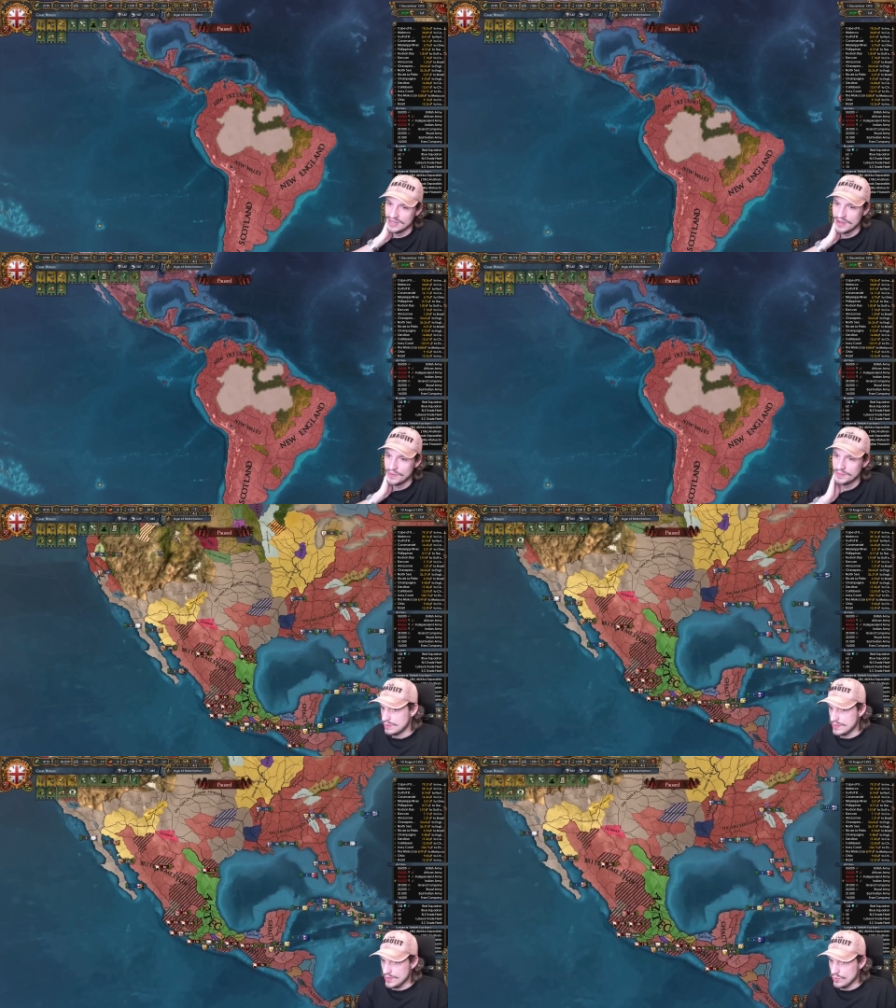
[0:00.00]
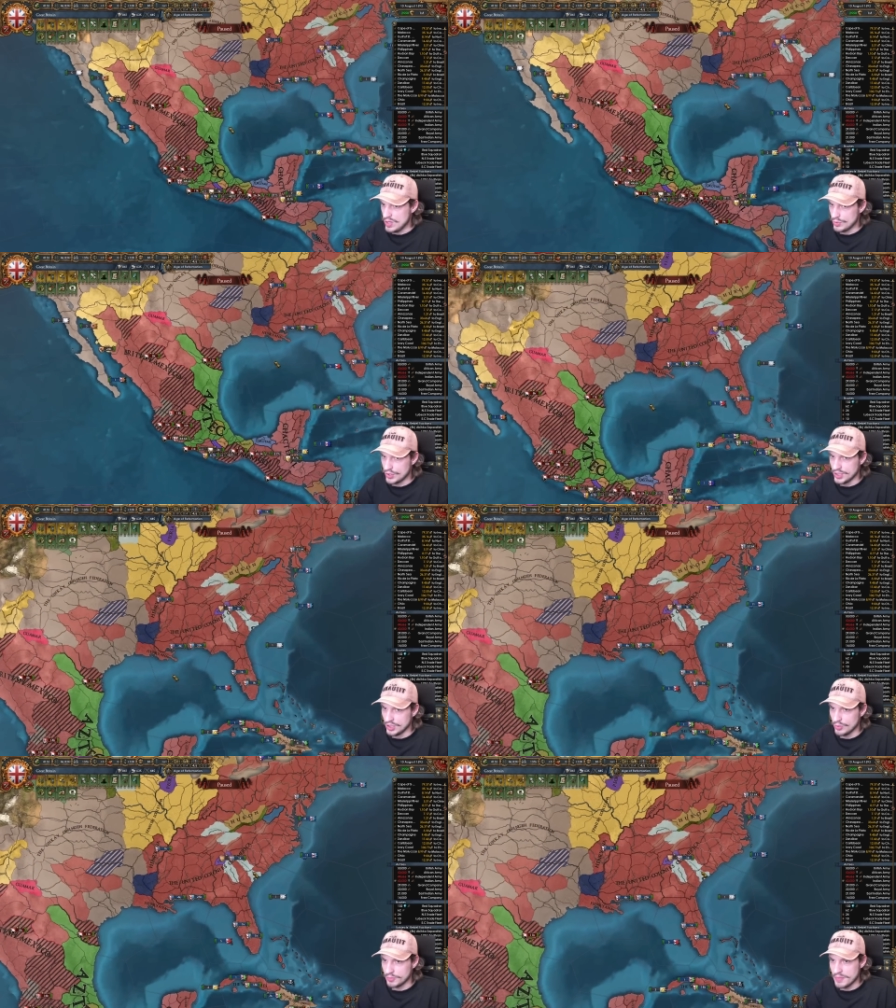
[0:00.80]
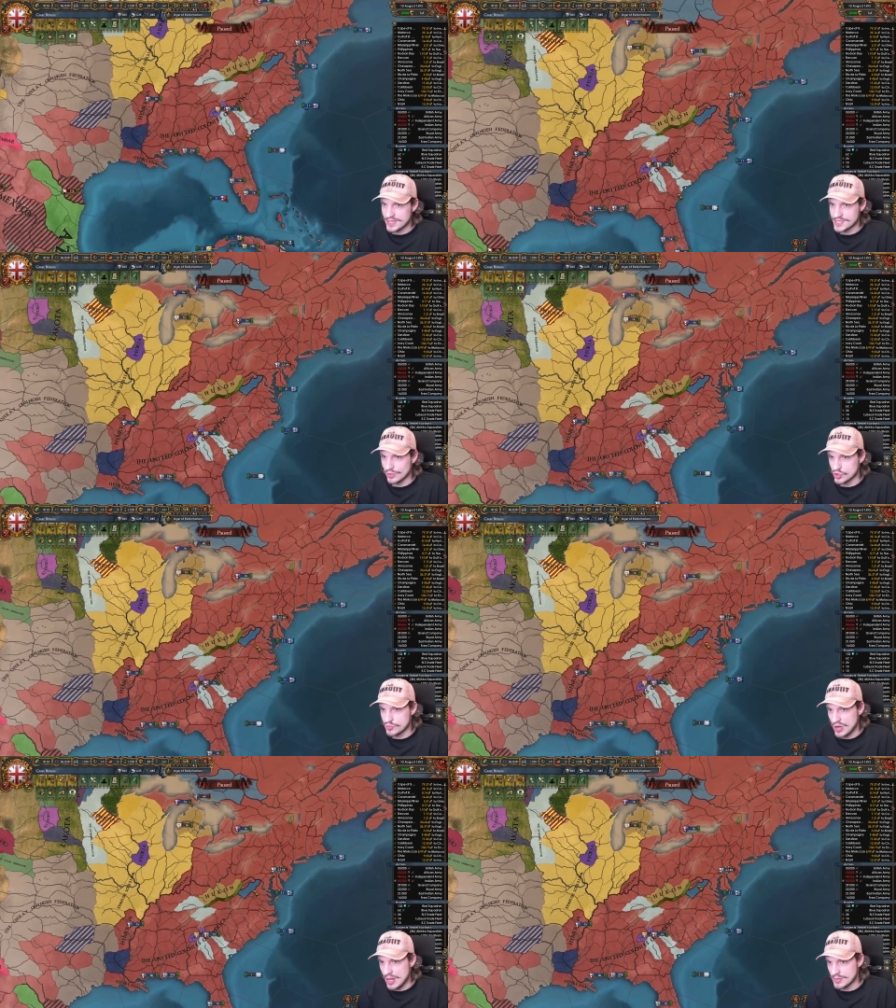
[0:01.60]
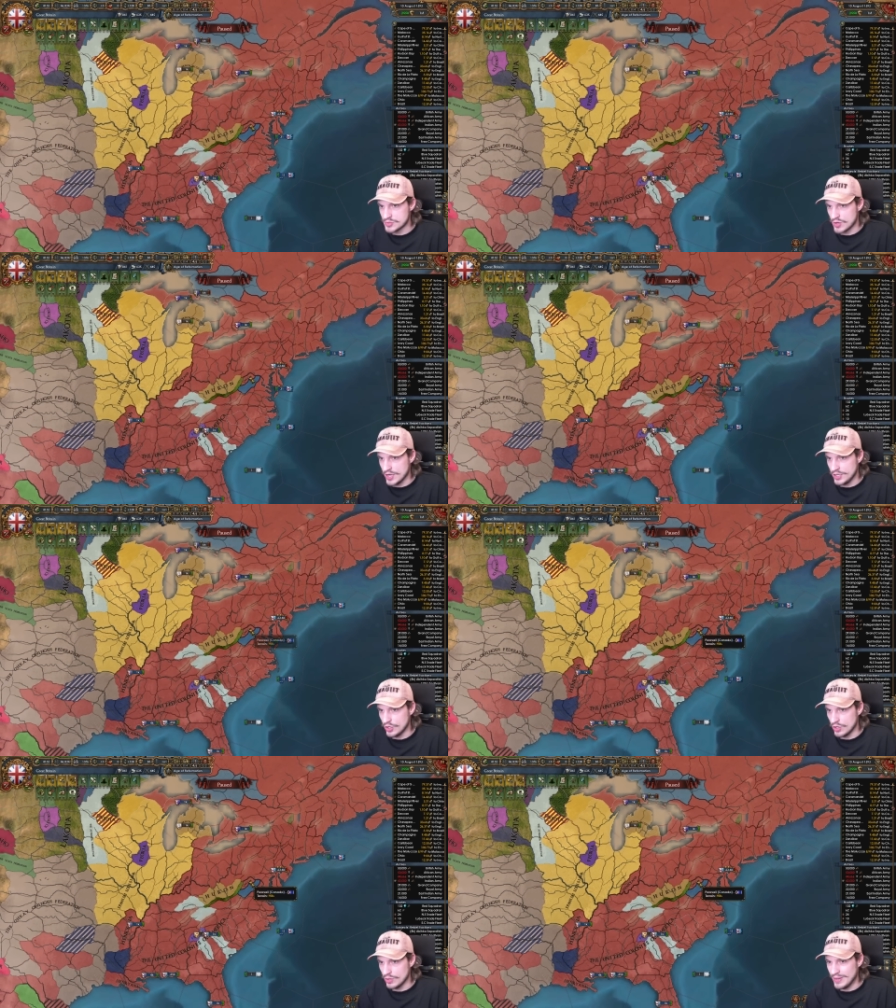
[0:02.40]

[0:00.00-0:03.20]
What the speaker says: no. All right, while we're dealing with Mexico's problems right here.